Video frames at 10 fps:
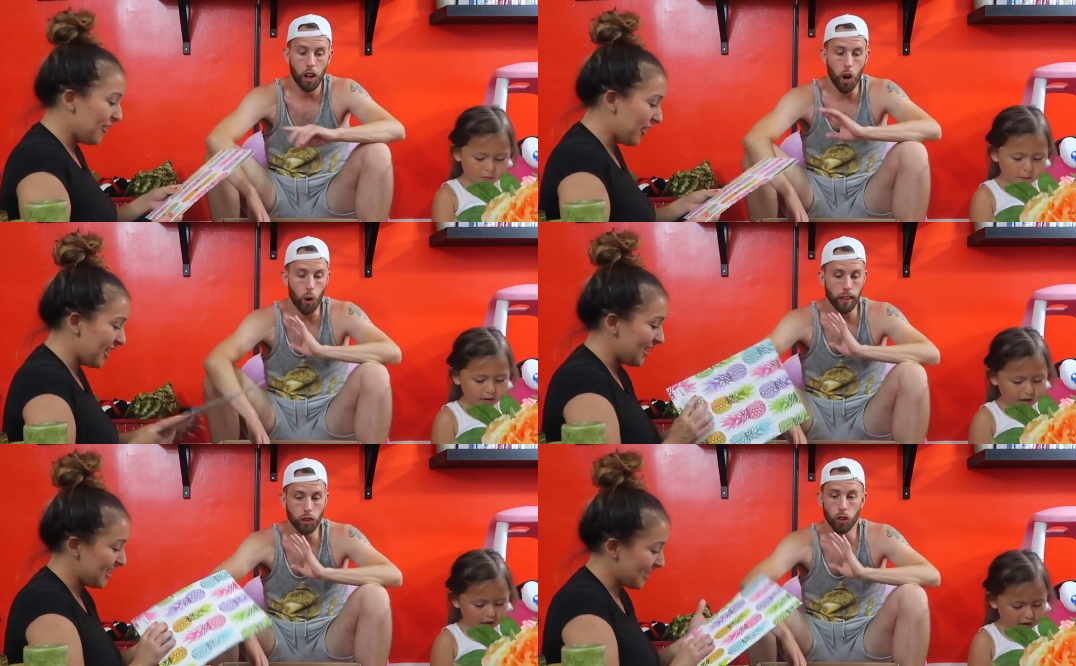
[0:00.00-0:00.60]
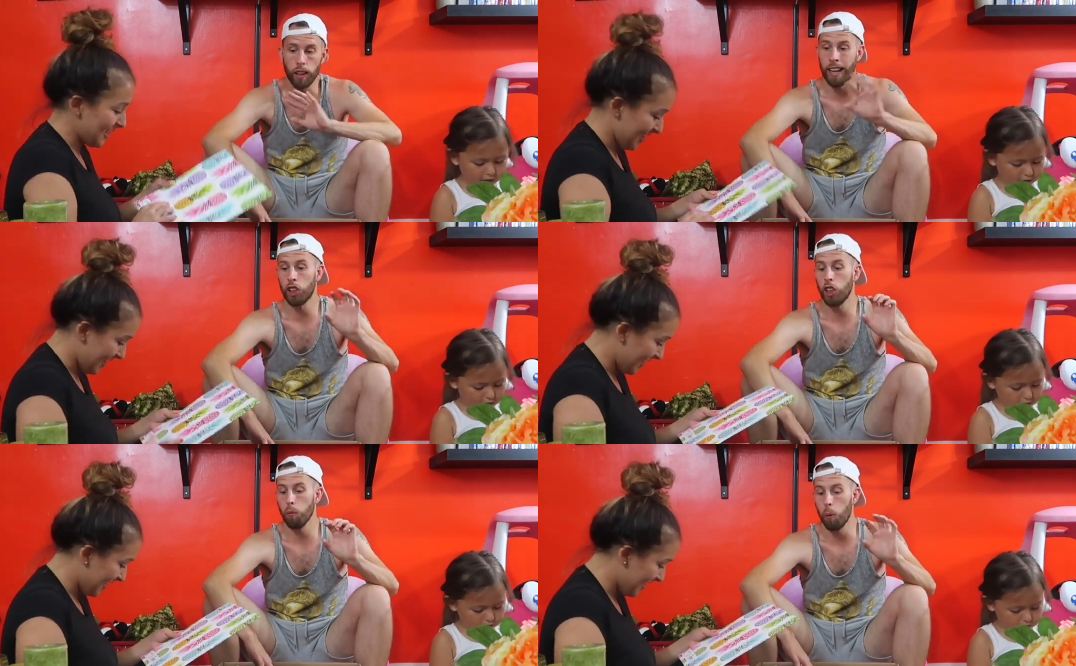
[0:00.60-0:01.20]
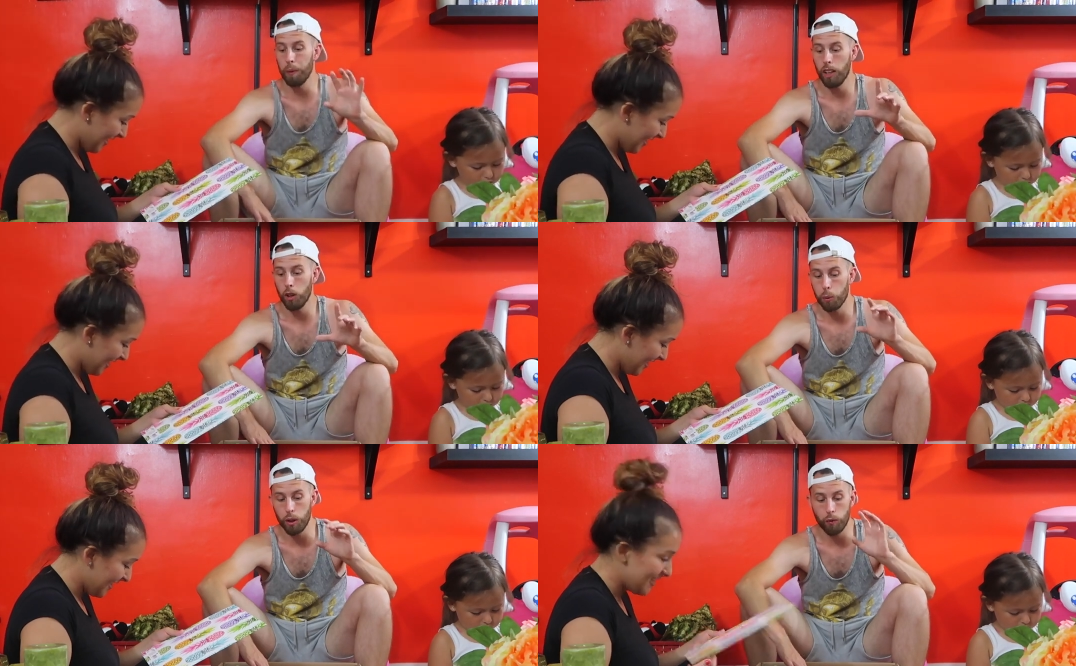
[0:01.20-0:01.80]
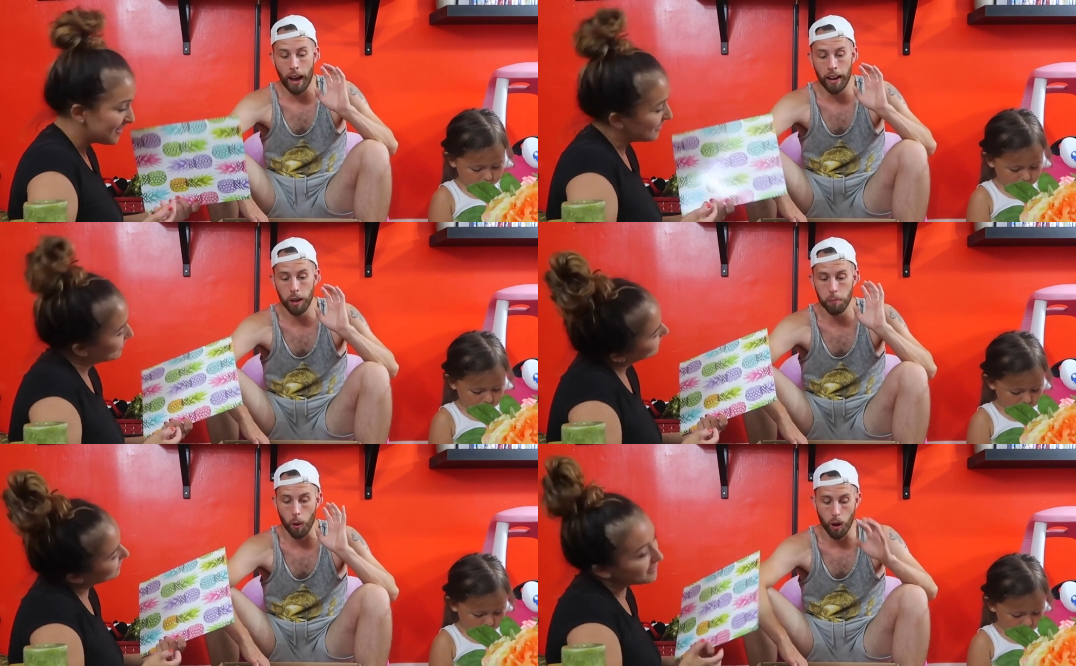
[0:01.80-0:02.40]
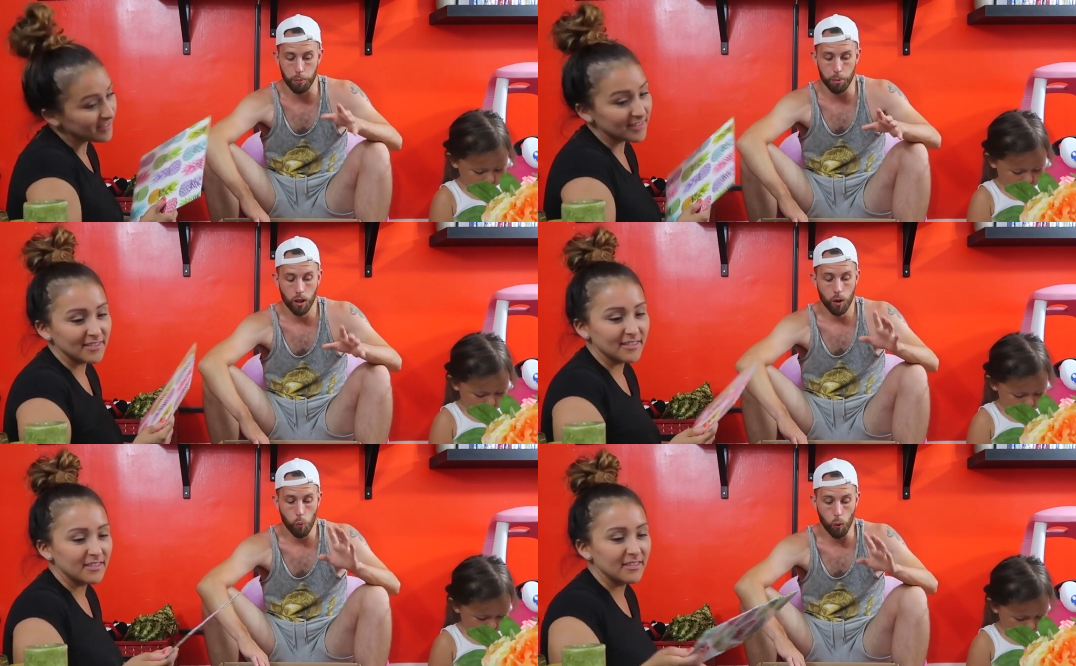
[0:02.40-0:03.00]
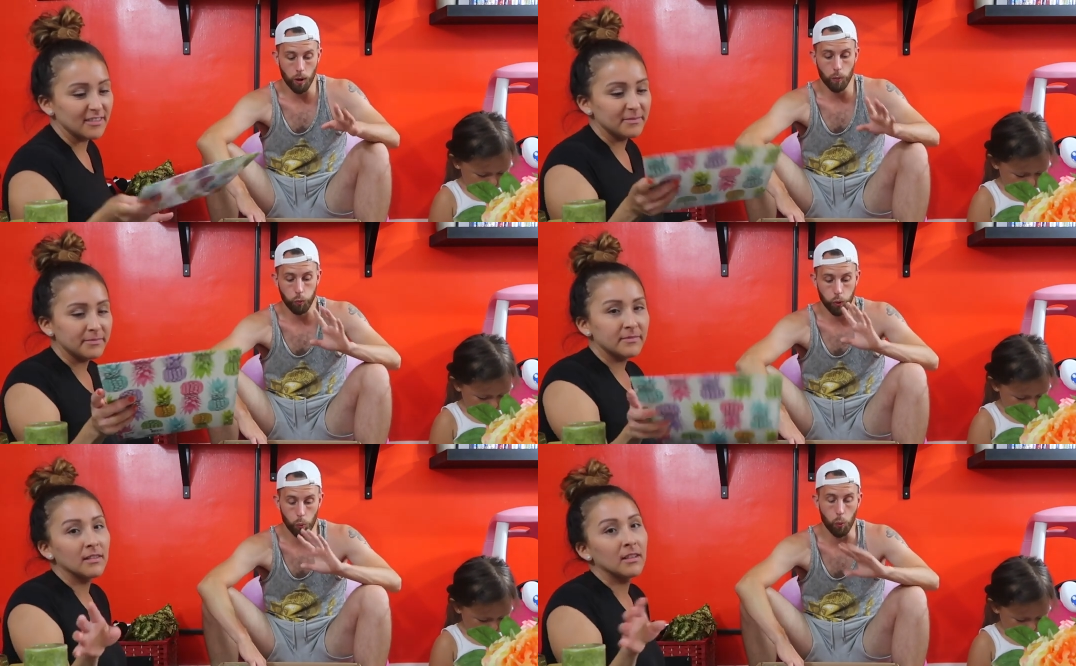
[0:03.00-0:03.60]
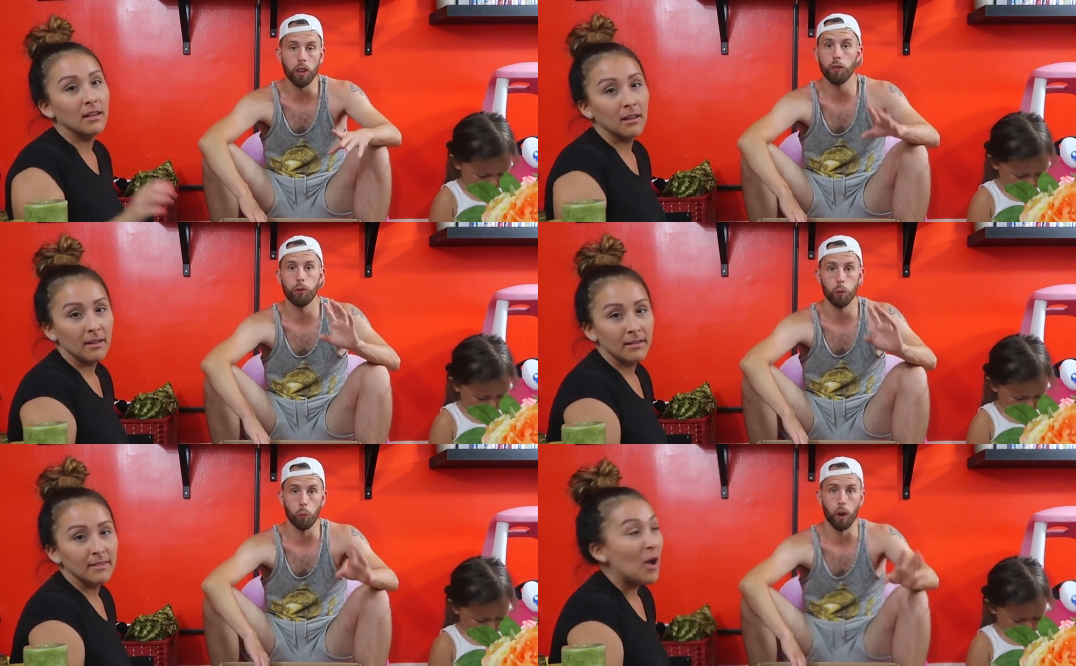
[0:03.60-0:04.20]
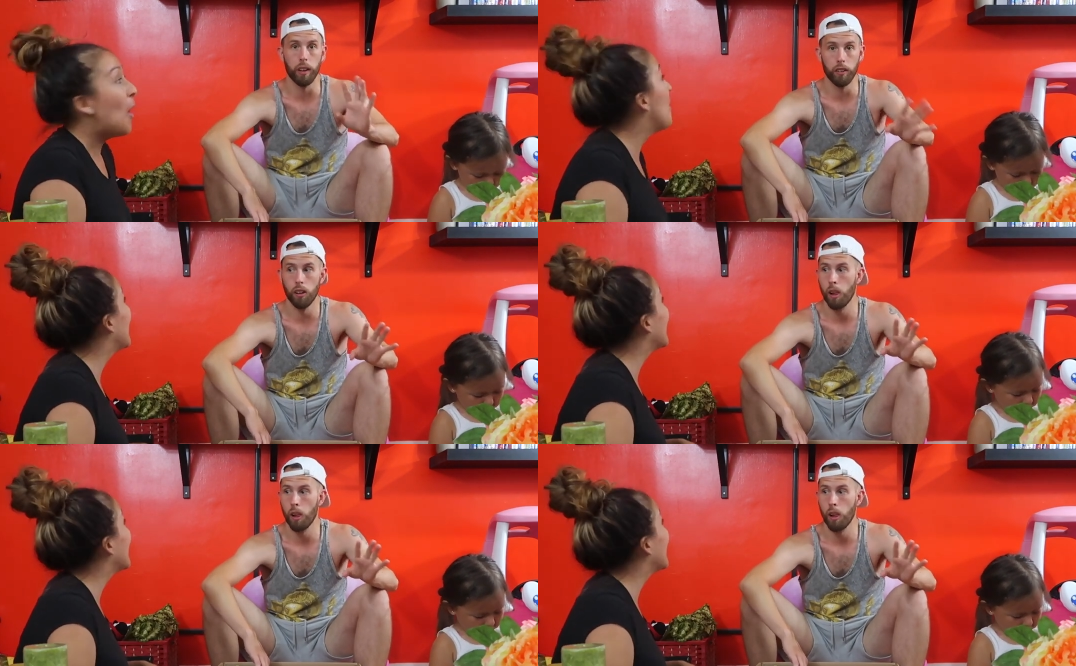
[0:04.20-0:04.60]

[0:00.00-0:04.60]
Speaker 1: All right, so last year what we did is we divided them up one for one for one. Oh